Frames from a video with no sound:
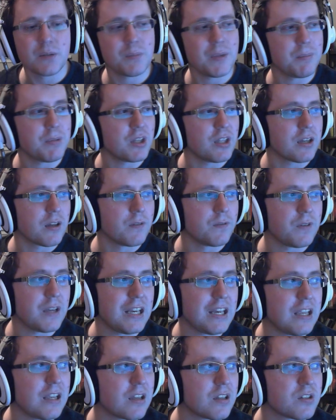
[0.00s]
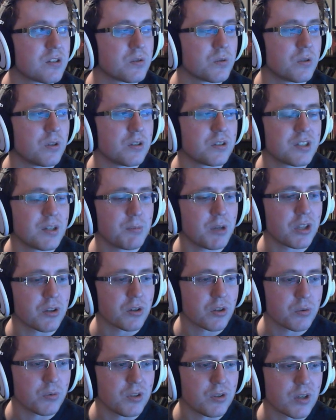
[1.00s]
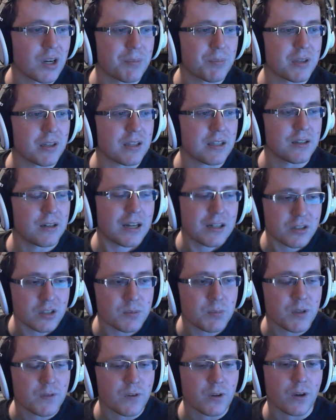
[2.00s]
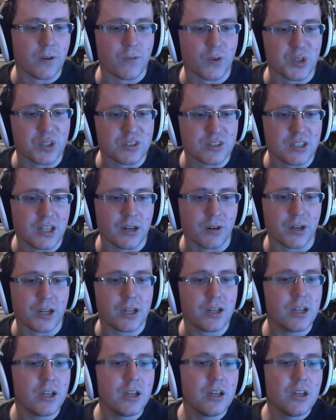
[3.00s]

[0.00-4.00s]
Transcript: maybe like a Vadius or some other 3-drop that could actually be very, very scary.